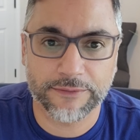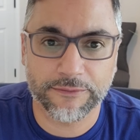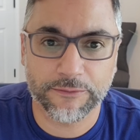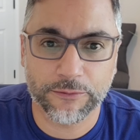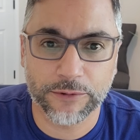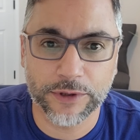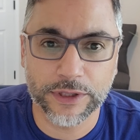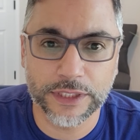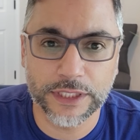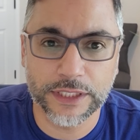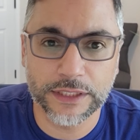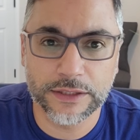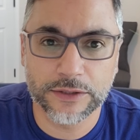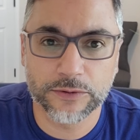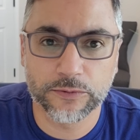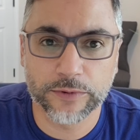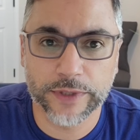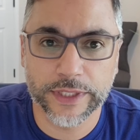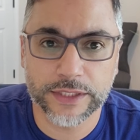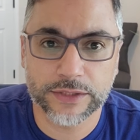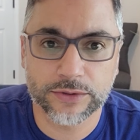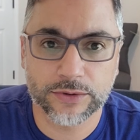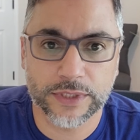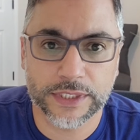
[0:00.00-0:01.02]
really good
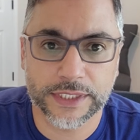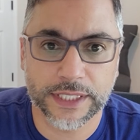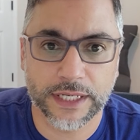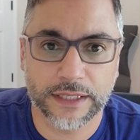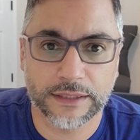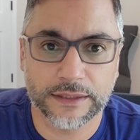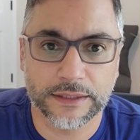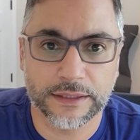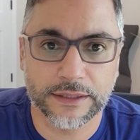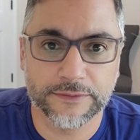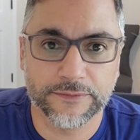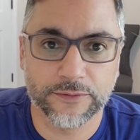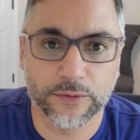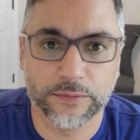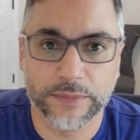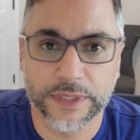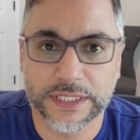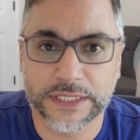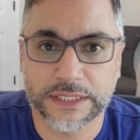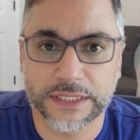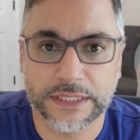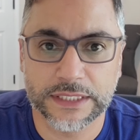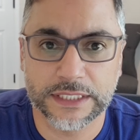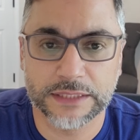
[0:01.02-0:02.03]
resource out there for
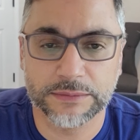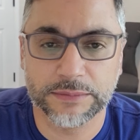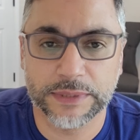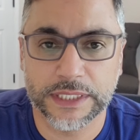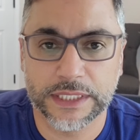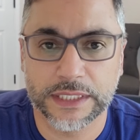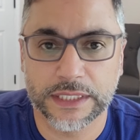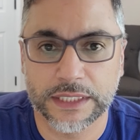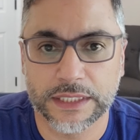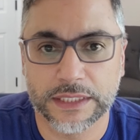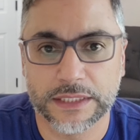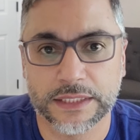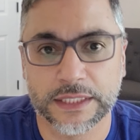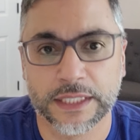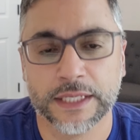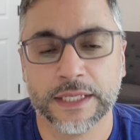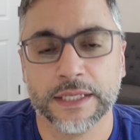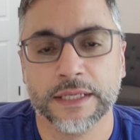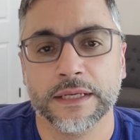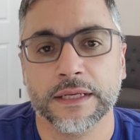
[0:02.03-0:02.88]
businesses because